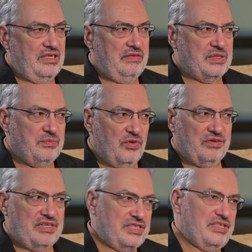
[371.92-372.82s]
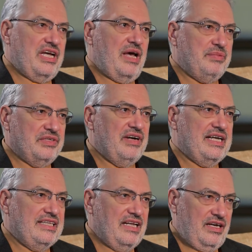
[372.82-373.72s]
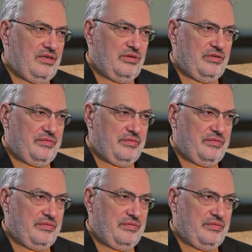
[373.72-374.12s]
which more or less should happen right now.